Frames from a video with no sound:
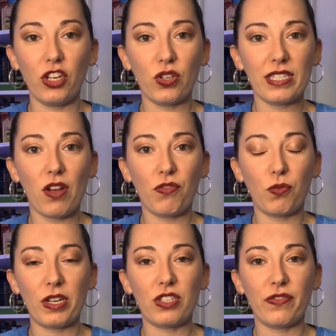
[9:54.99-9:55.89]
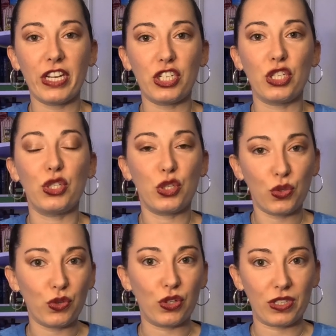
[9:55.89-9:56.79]
yourself a reservation
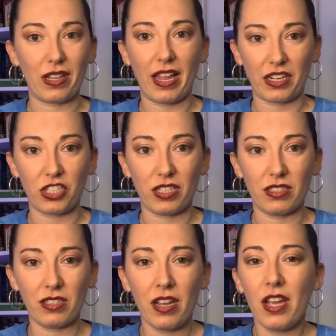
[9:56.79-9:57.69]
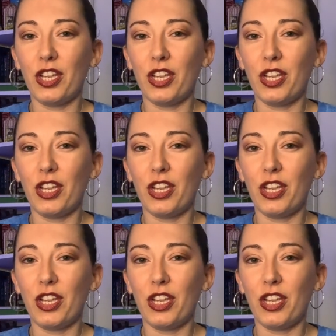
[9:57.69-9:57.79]
to your selections.